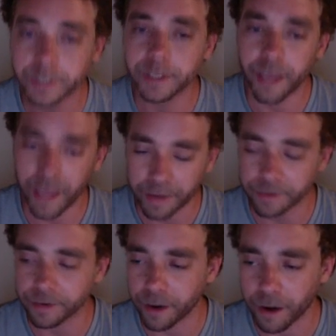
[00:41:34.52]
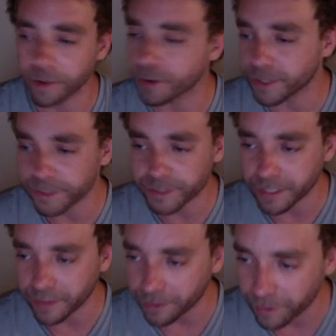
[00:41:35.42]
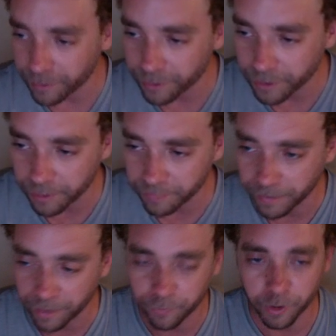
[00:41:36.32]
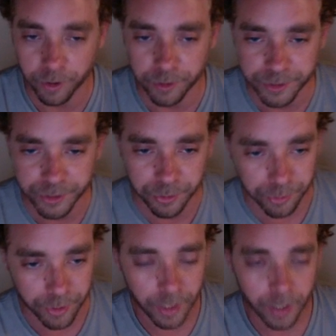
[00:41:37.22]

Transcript: And you're going to see that you're going to be at 400 soon.